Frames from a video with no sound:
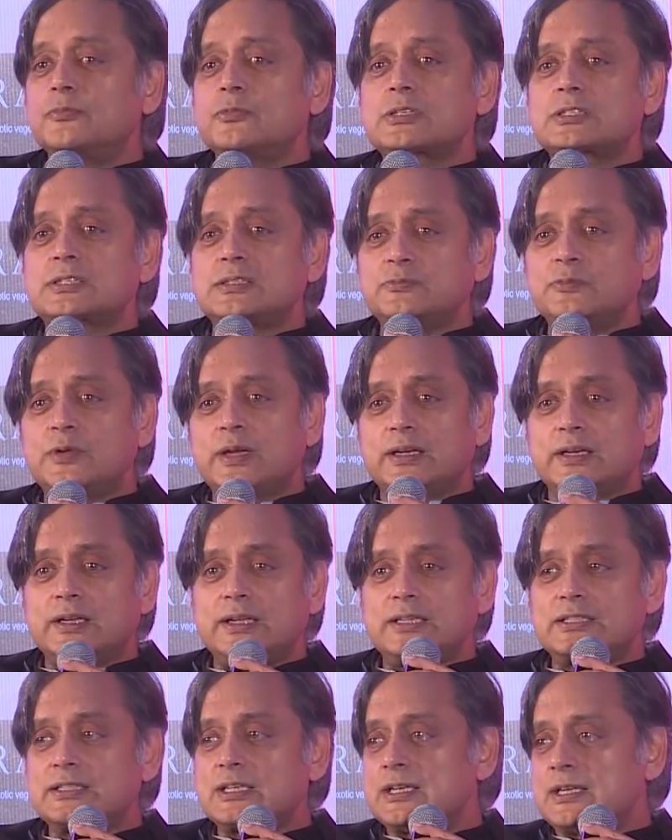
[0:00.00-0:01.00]
a Muslim, wear a
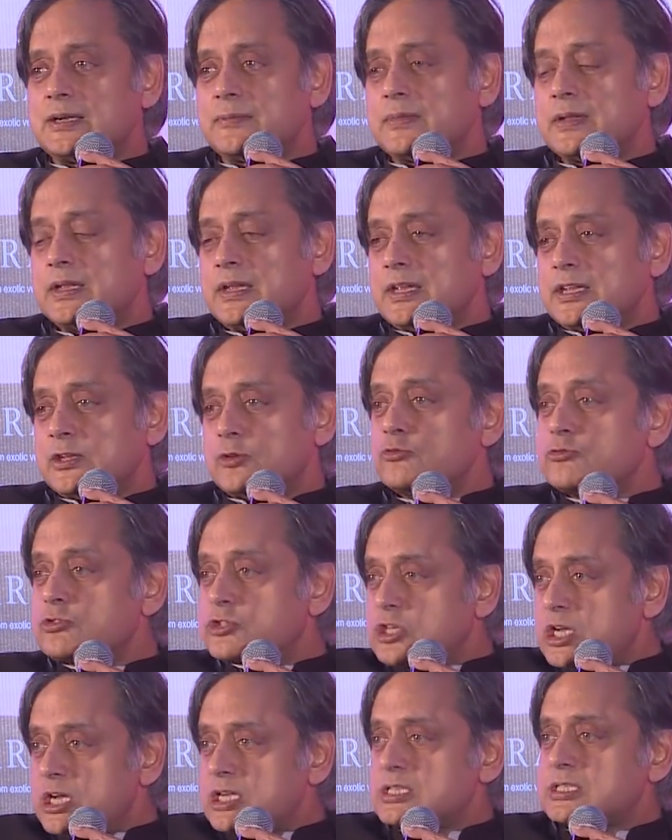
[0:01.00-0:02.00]
hijab. You
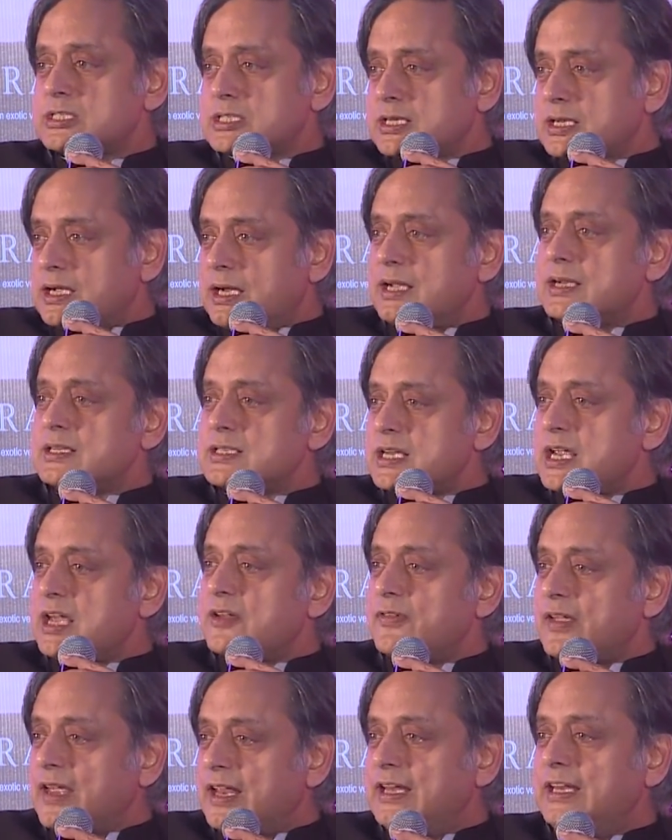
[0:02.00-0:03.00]
just can't
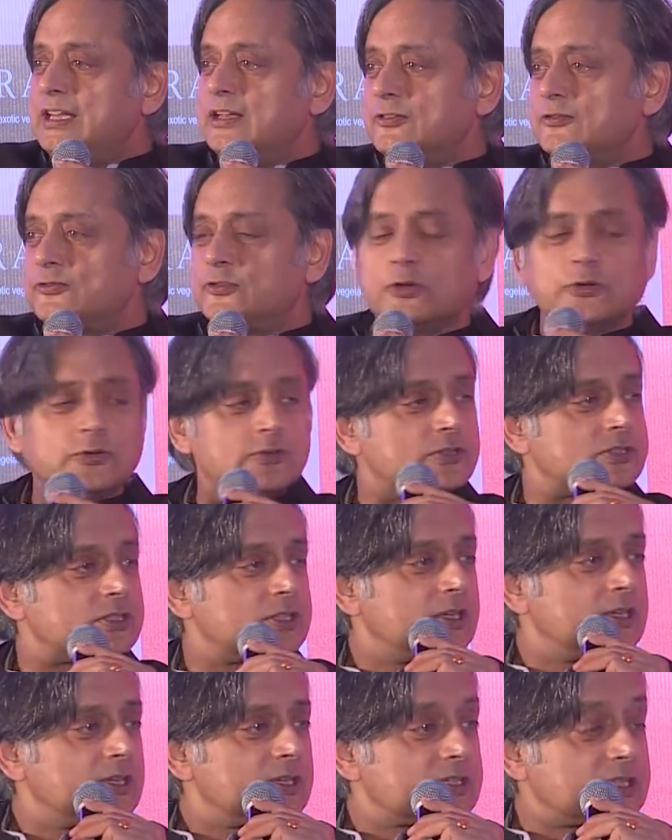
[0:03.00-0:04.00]
have any of those
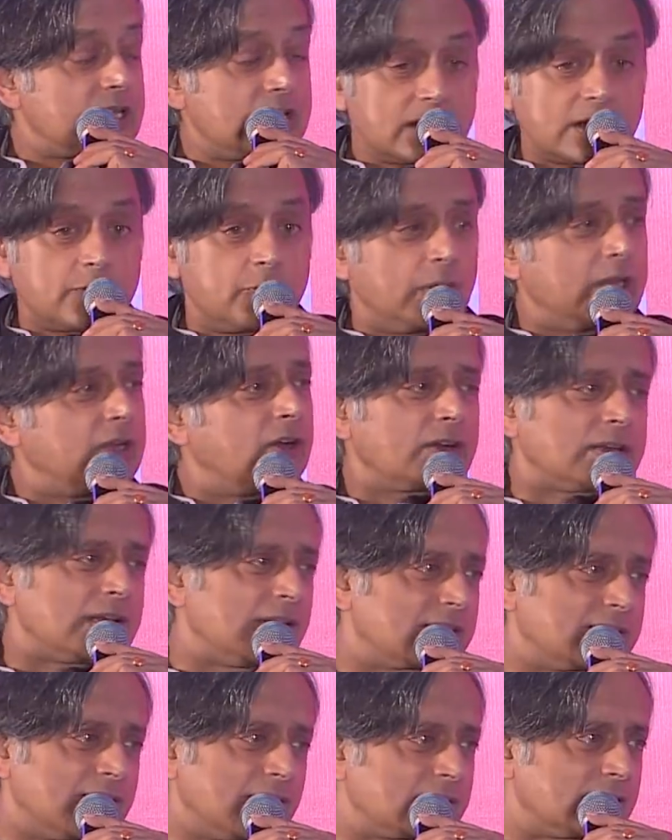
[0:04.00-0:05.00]
signs. And we're not
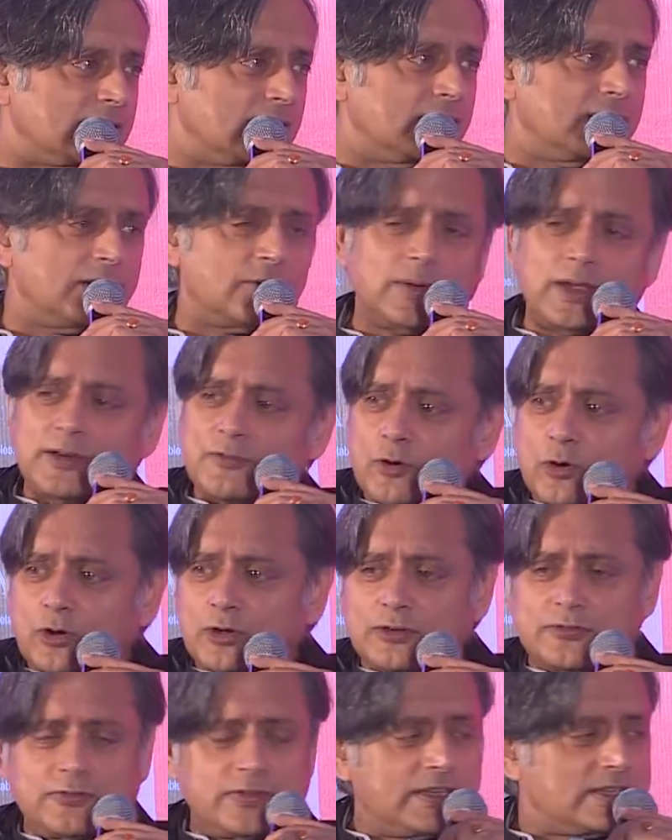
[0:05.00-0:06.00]
like that in India. We have
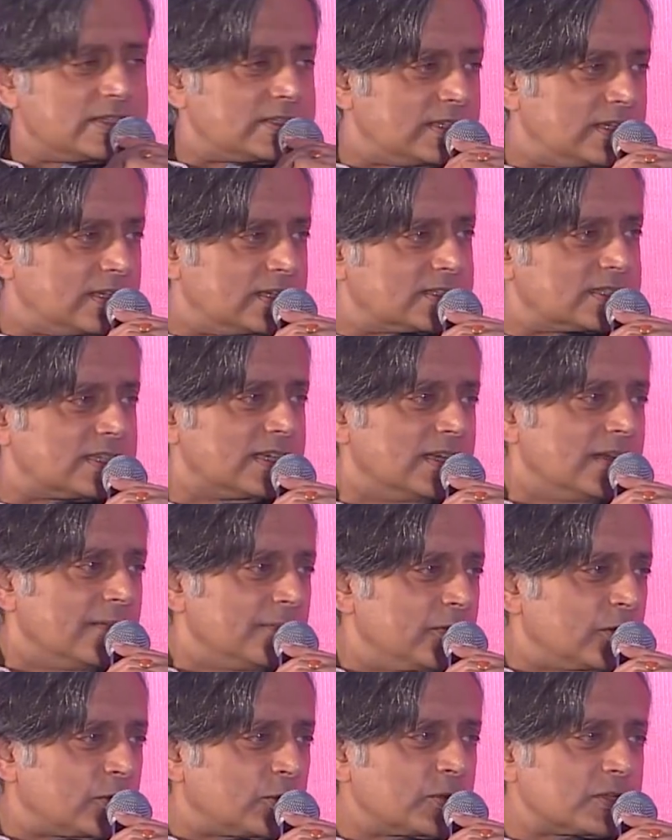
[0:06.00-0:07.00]
all of these things.
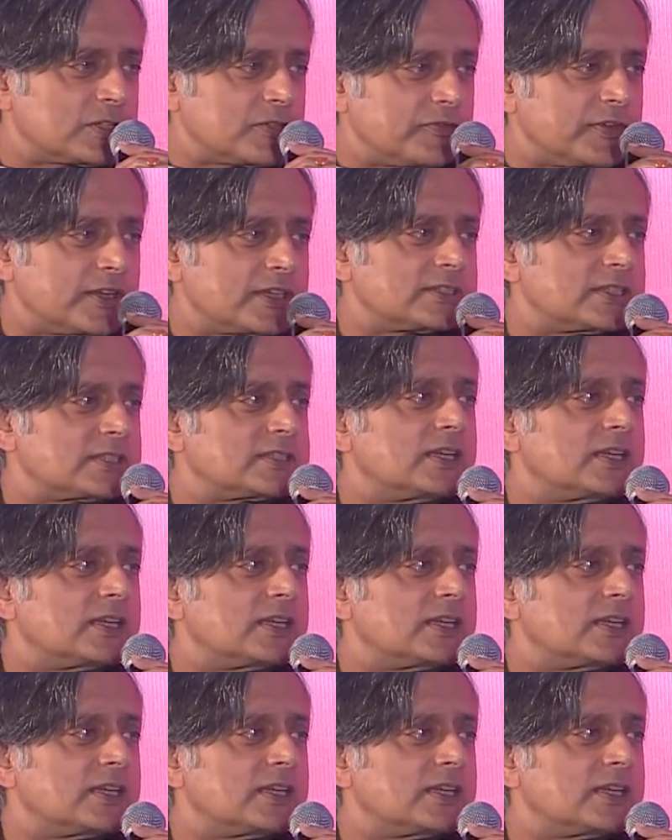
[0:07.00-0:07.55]
The crucifix, the